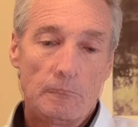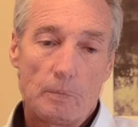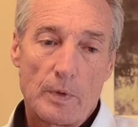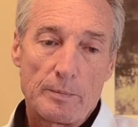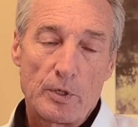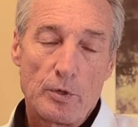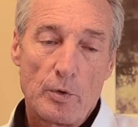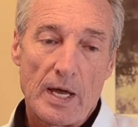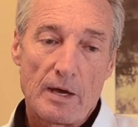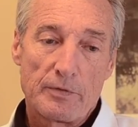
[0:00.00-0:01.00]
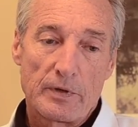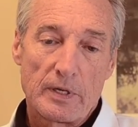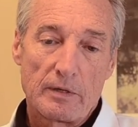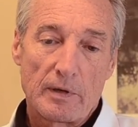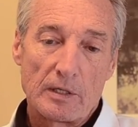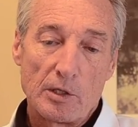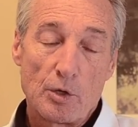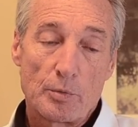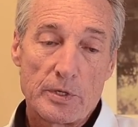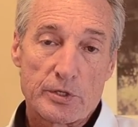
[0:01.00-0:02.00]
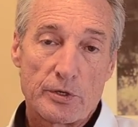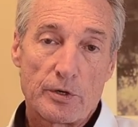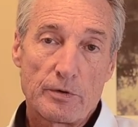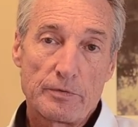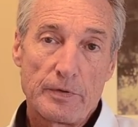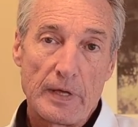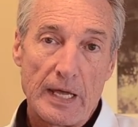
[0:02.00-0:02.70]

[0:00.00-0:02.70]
women who have a low reserve,